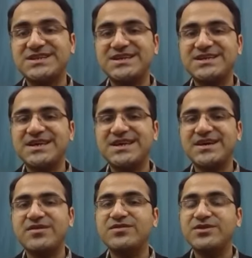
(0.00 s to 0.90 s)
and
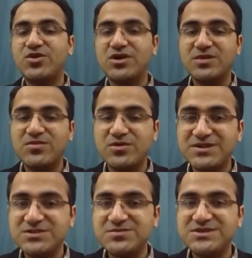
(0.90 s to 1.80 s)
DKA. We talked about
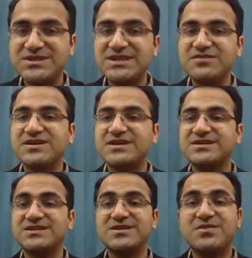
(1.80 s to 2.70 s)
precipitating
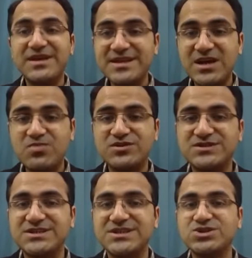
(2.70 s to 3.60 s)
factor, the clinical
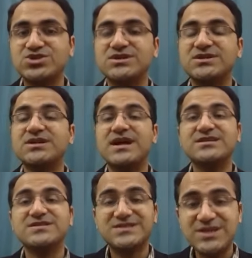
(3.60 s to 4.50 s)
presentation,
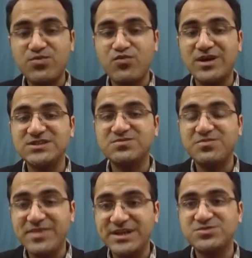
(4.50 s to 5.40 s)
and the stepwise
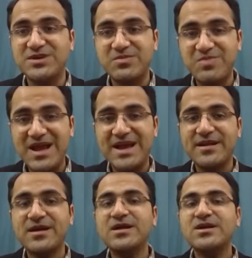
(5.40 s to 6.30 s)
management
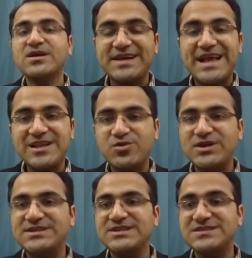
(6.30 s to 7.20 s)
plan,
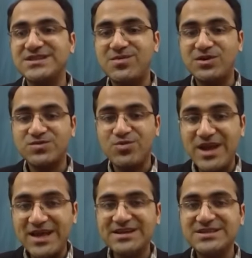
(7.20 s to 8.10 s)
calculating serum
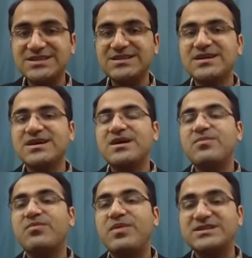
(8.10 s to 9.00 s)
osmolarity,
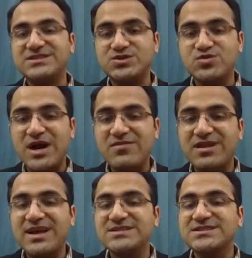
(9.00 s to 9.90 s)
passing to
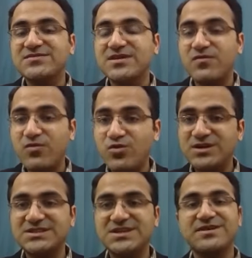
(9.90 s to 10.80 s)
IV lines, giving
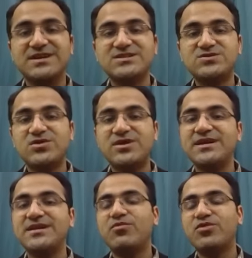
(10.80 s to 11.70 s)
fluids, giving
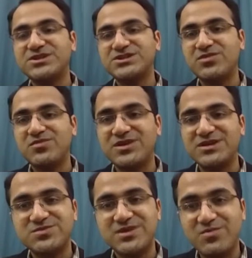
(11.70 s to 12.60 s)
insulin, potassium
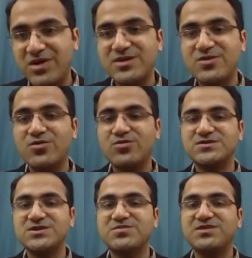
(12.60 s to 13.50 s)
replacement, blood
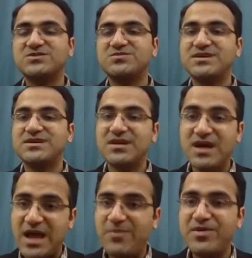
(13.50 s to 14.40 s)
glucose replacement,
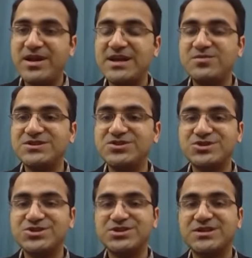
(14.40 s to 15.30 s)
heparin
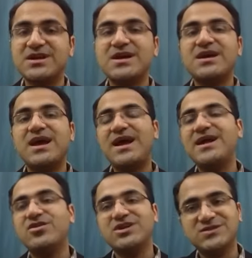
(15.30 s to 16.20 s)
administration,
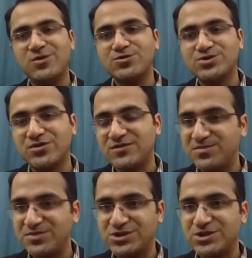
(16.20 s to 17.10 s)
and resolution of the
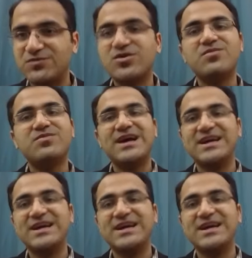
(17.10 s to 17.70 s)
patient from